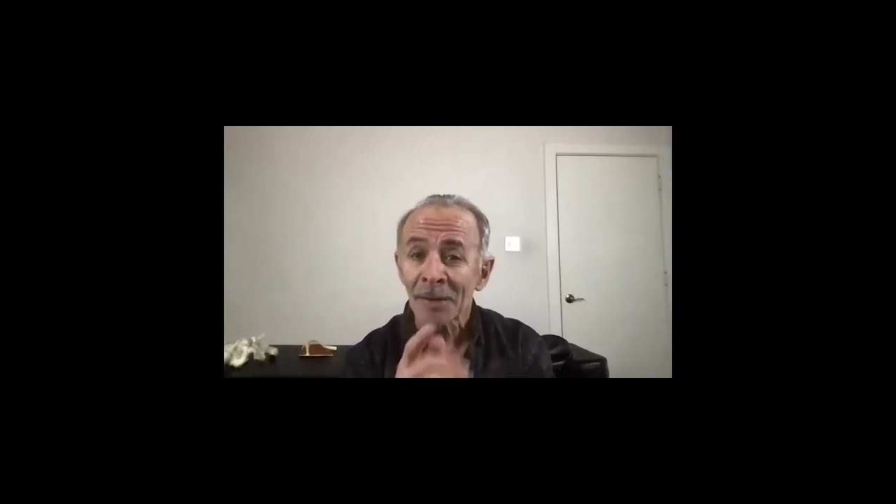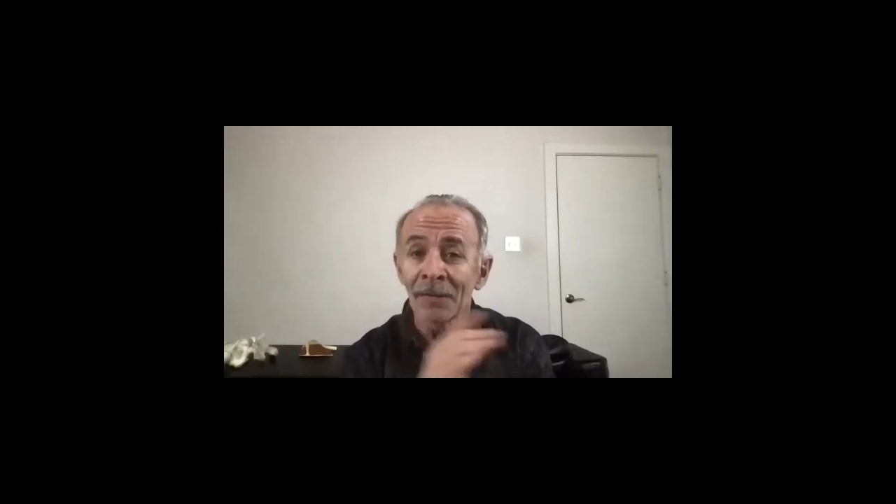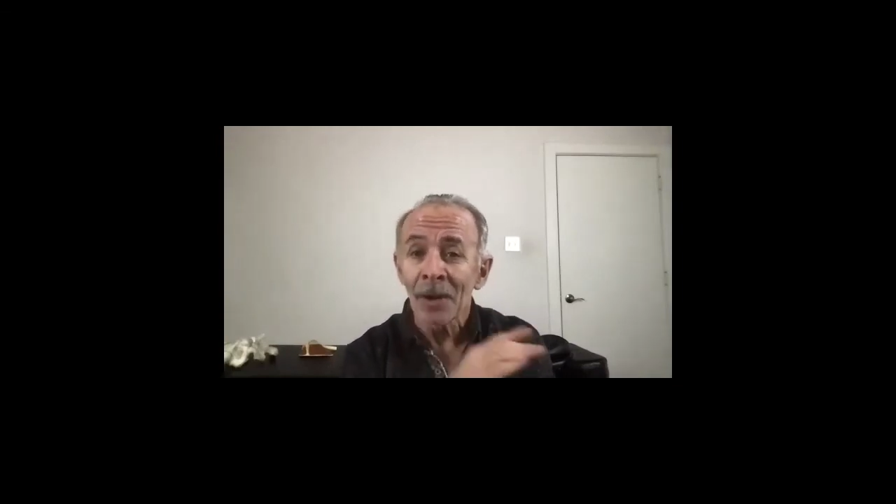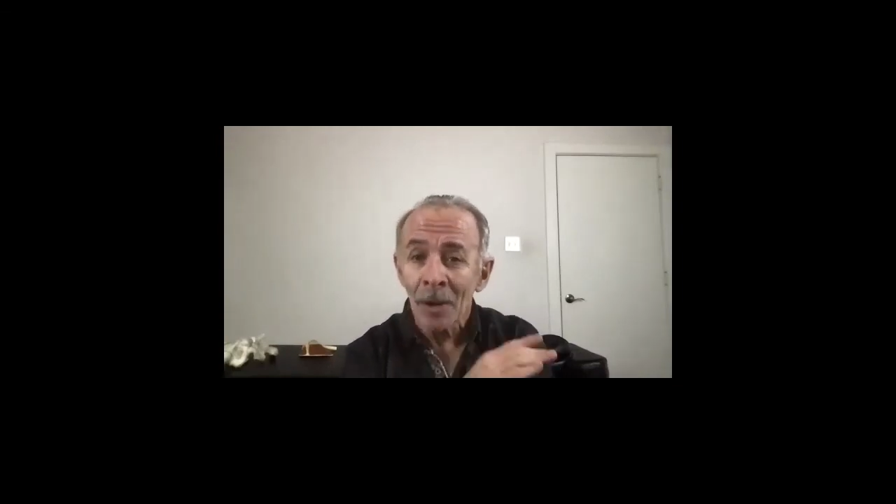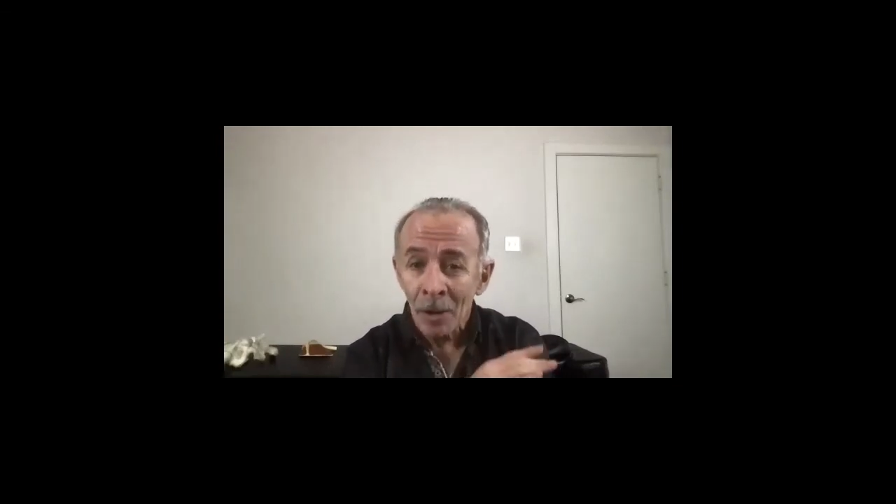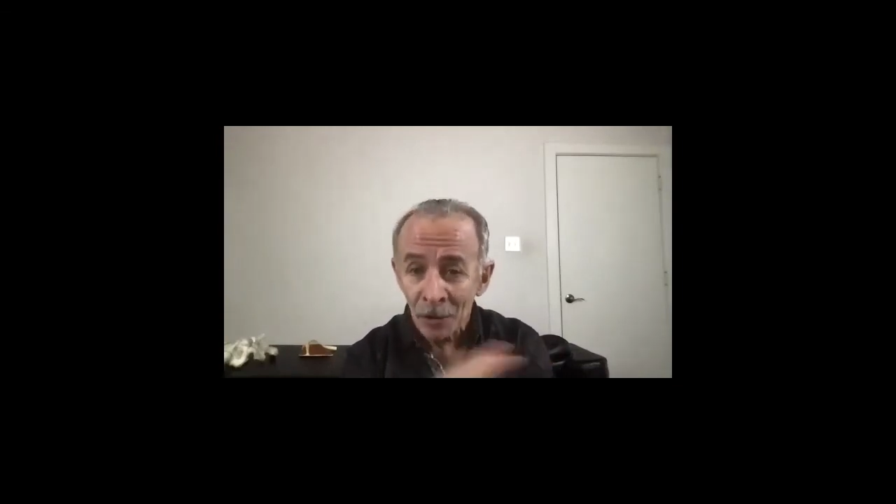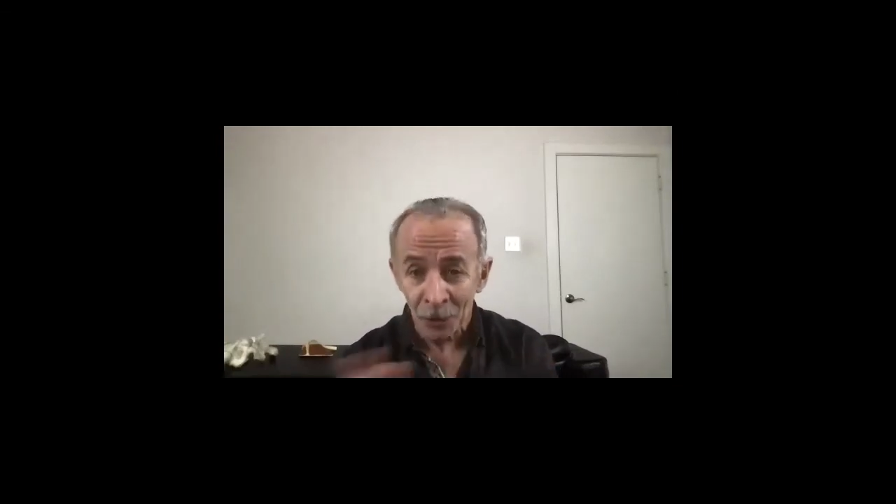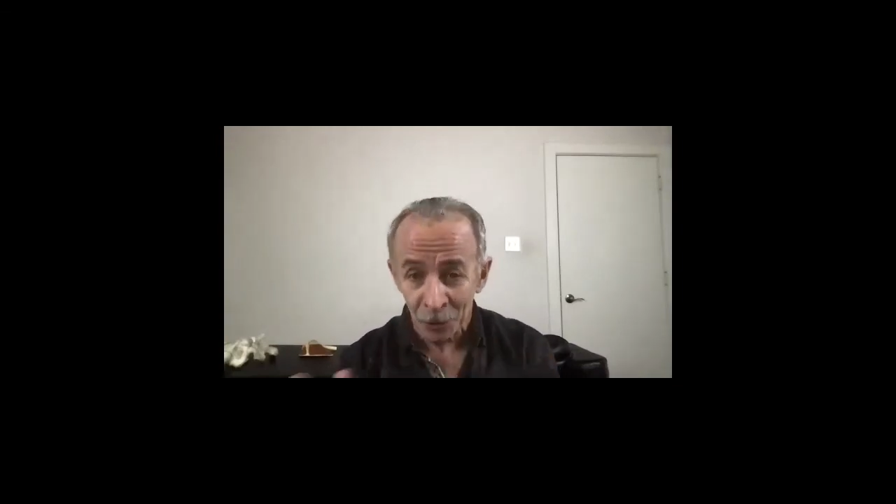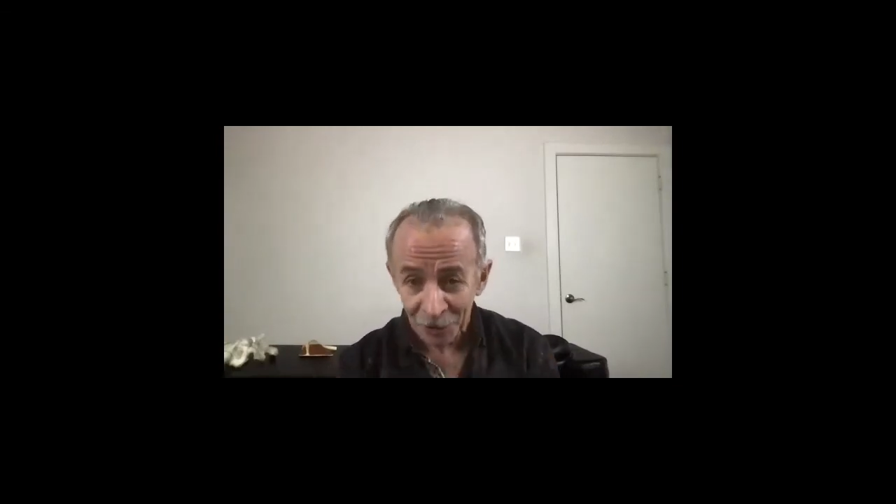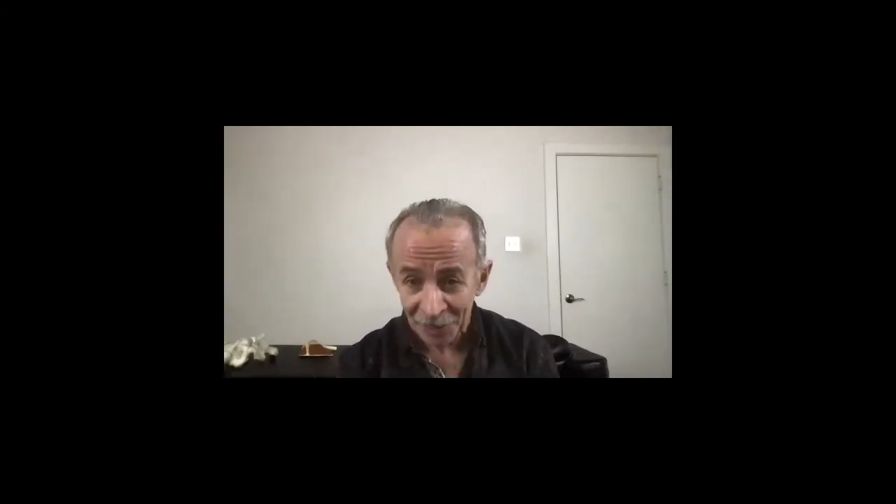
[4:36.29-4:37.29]
of all
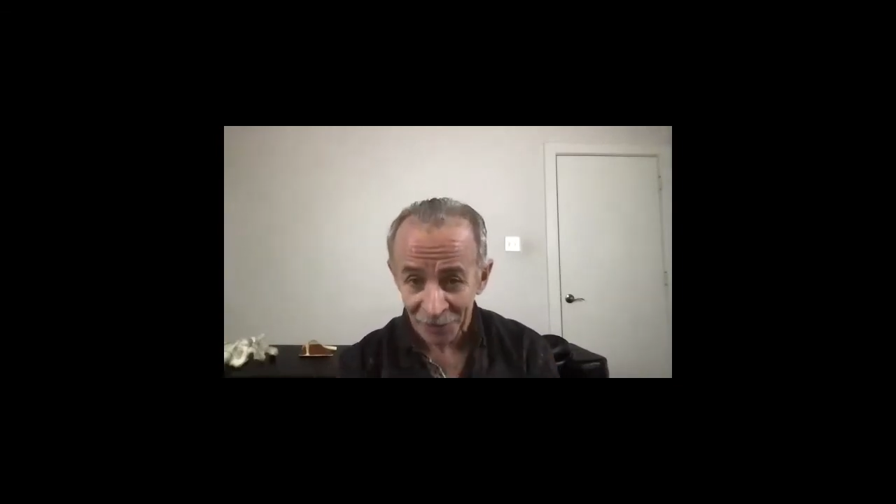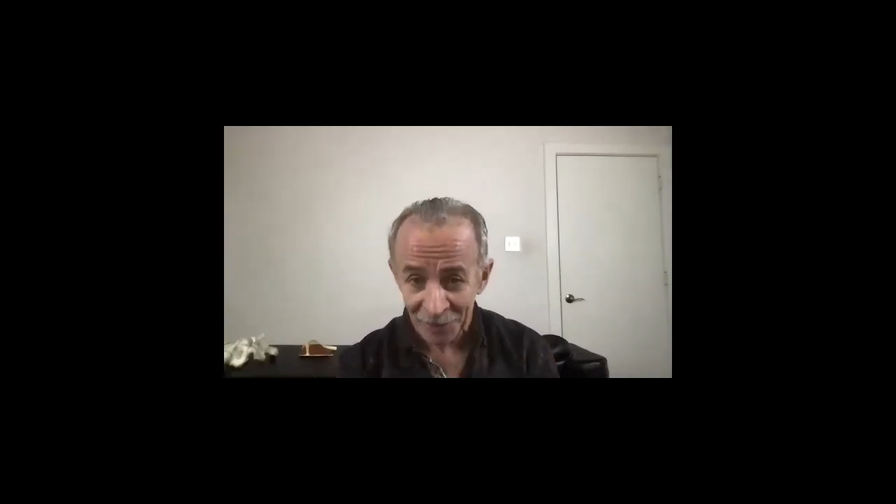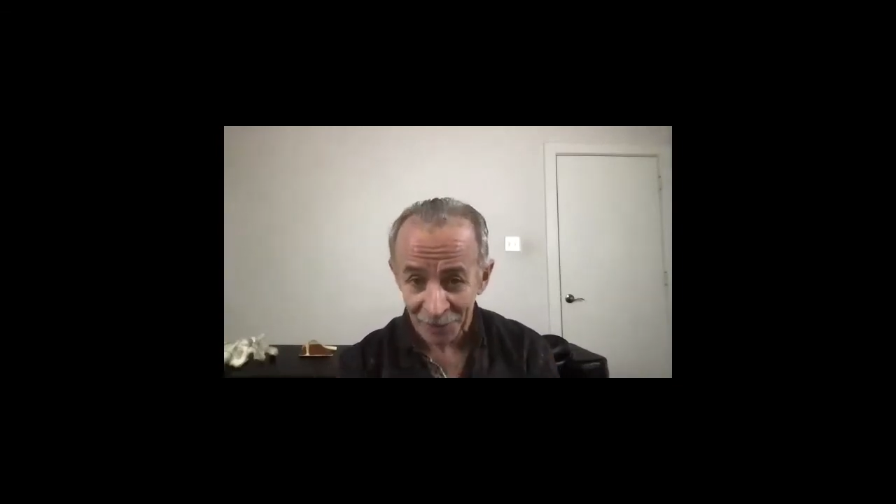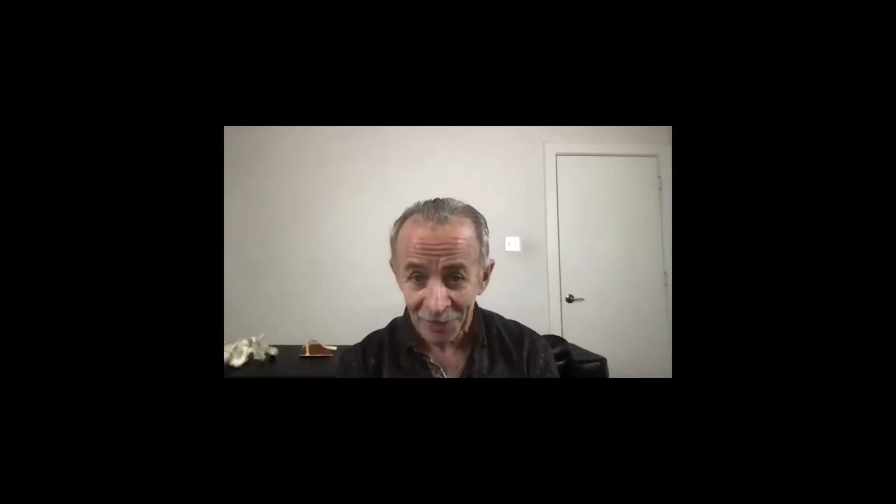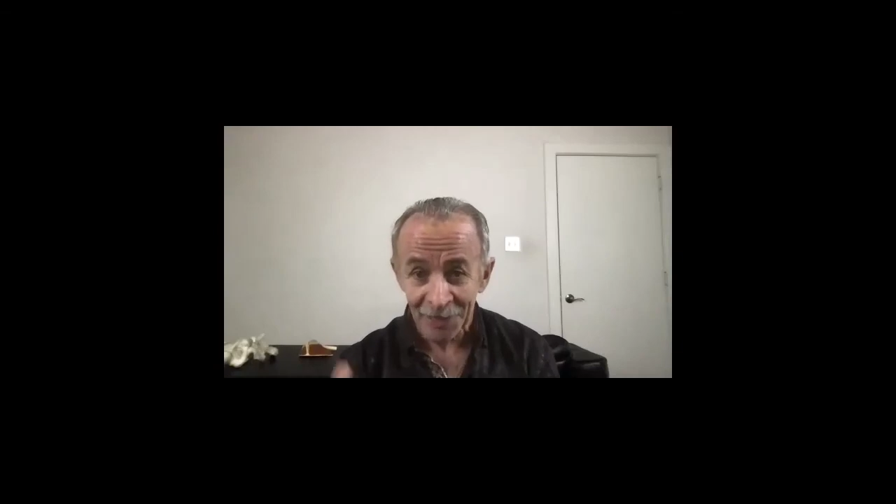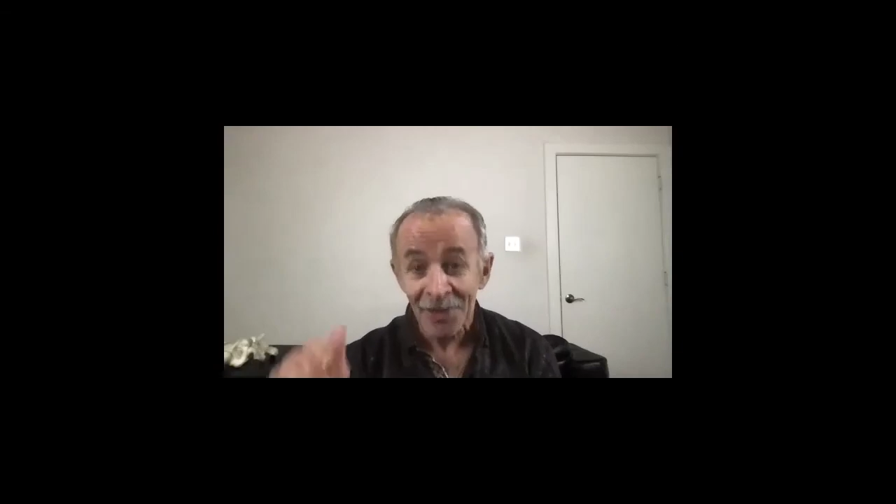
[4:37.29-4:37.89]
13 that I teach,